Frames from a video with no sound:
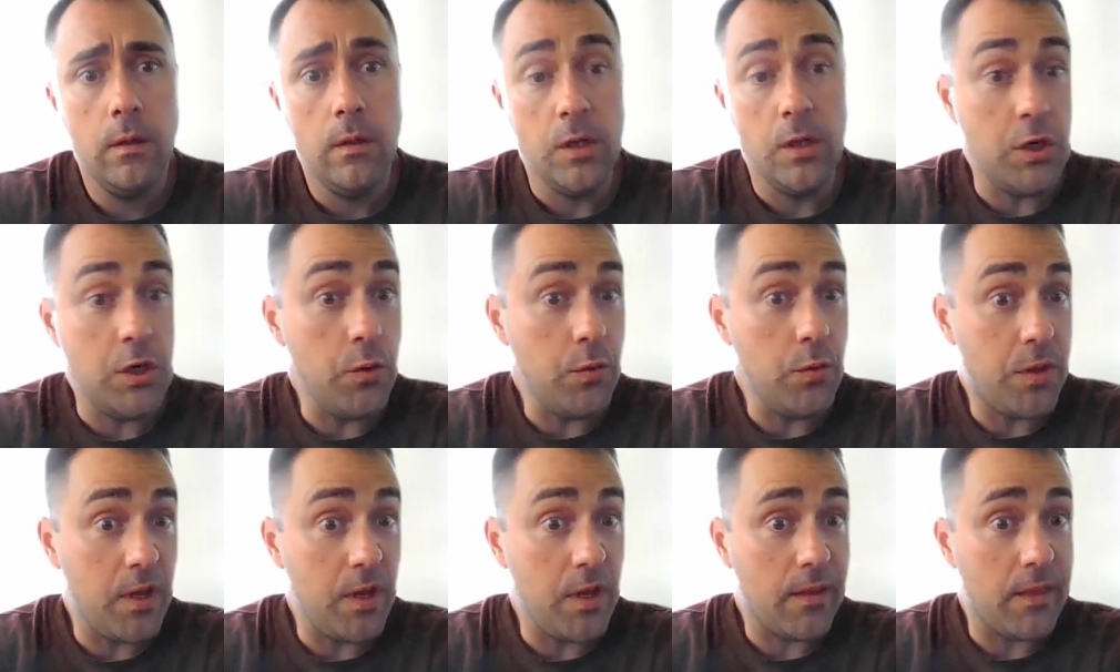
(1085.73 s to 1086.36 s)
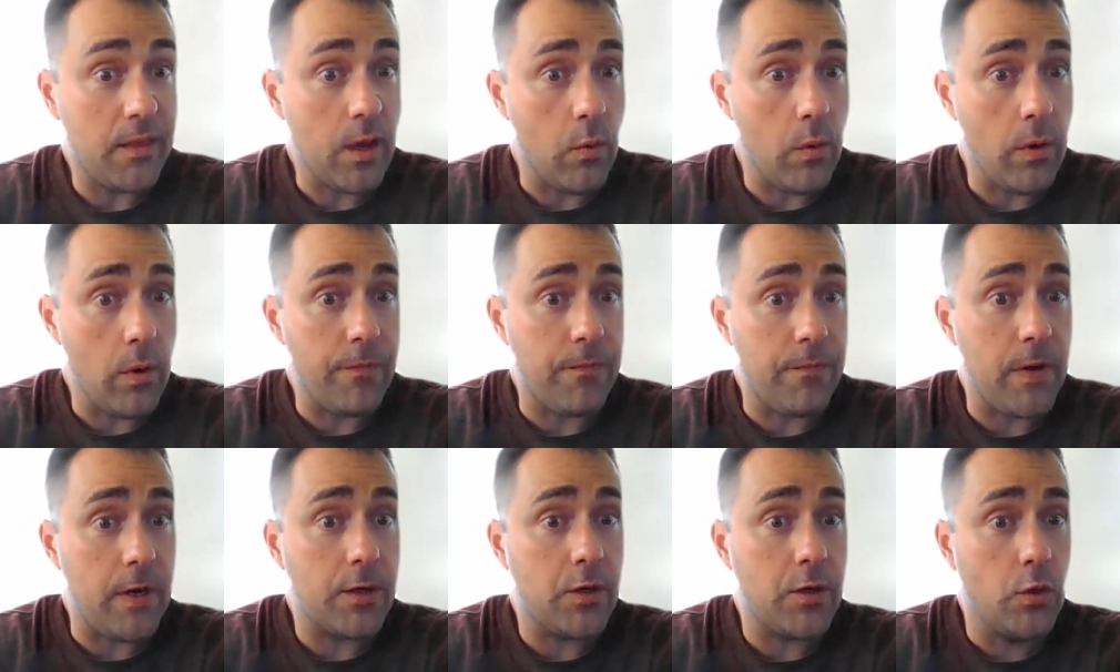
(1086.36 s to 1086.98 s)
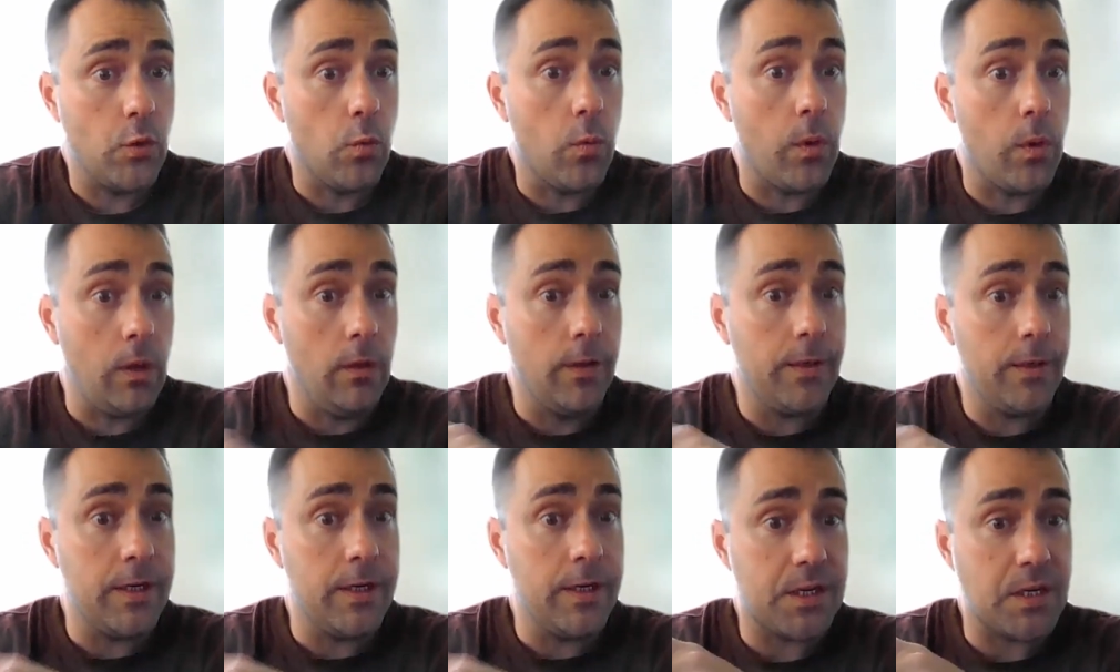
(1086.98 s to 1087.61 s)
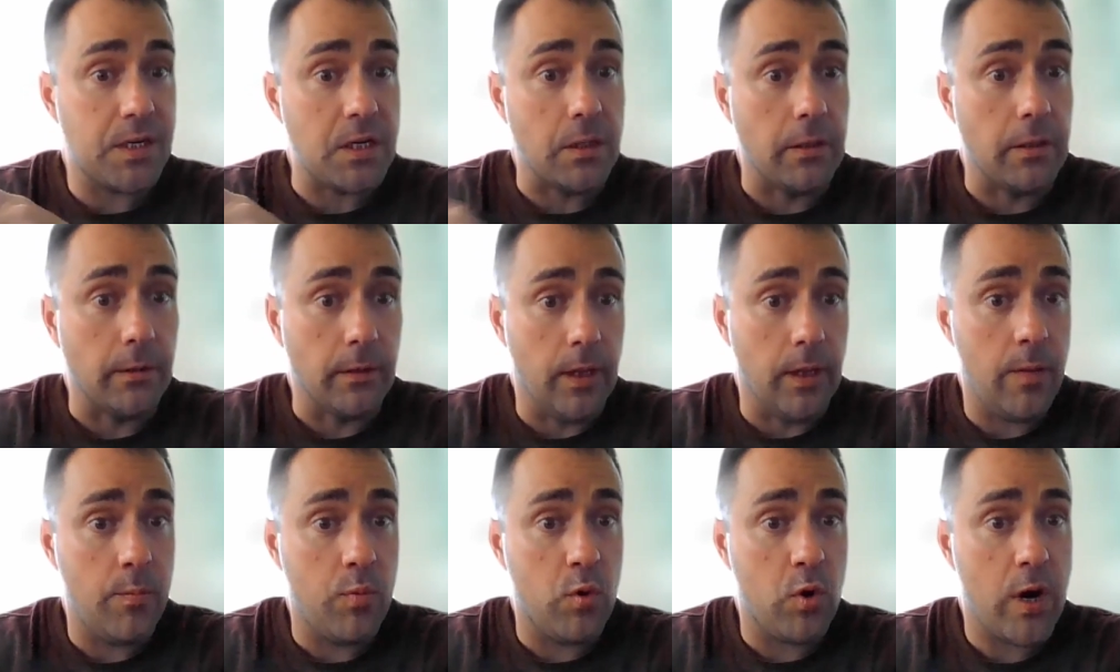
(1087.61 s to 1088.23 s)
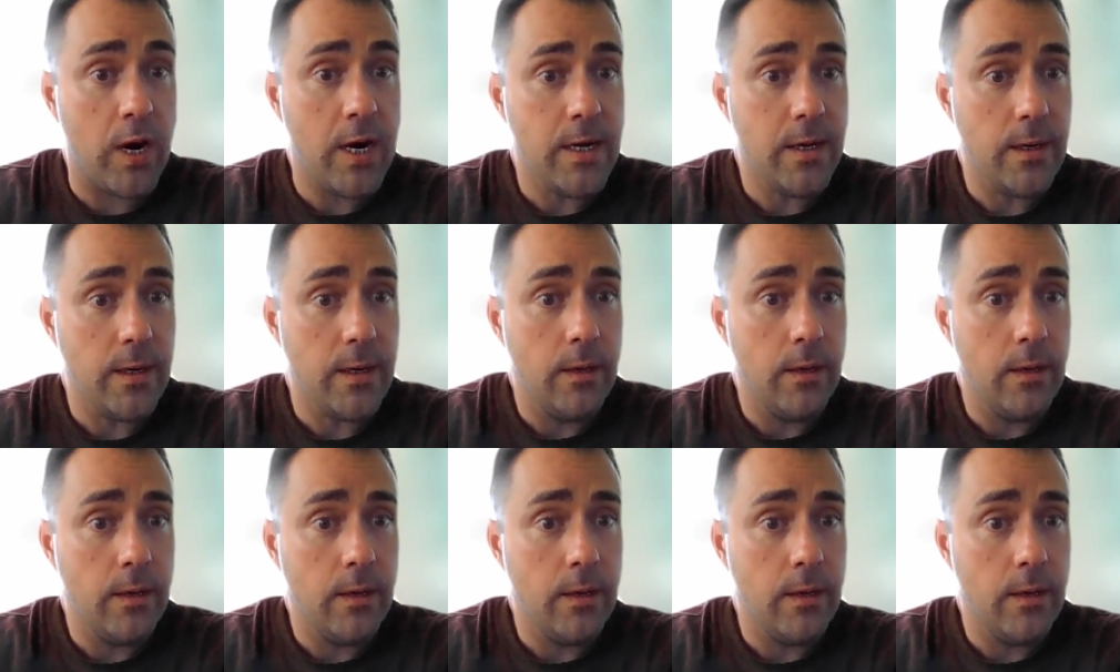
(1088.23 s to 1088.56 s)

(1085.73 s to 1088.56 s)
Do you think that would affect your willingness to deliberate?